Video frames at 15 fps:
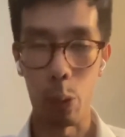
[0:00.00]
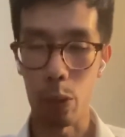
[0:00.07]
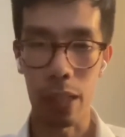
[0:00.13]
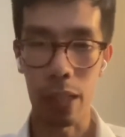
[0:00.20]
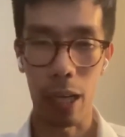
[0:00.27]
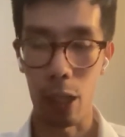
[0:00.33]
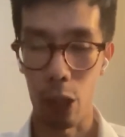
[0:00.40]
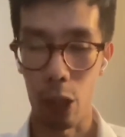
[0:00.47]

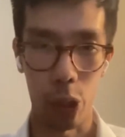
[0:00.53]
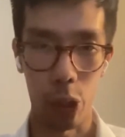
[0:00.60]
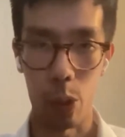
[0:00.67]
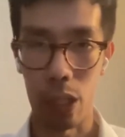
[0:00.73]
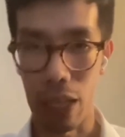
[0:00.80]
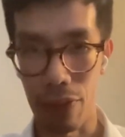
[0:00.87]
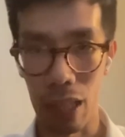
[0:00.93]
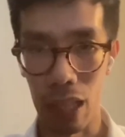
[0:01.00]
psychological
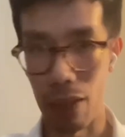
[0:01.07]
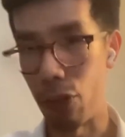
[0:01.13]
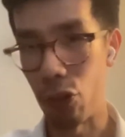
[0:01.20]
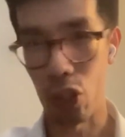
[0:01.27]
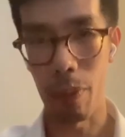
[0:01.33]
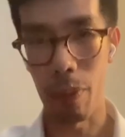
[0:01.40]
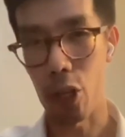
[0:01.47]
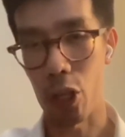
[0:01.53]
7
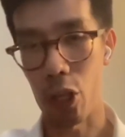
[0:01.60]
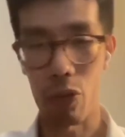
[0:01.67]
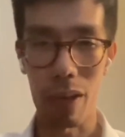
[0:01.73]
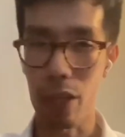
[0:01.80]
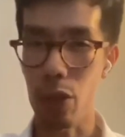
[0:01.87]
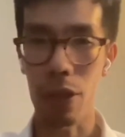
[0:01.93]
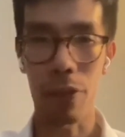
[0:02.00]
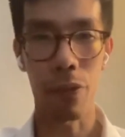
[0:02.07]
levels you mentioned, right?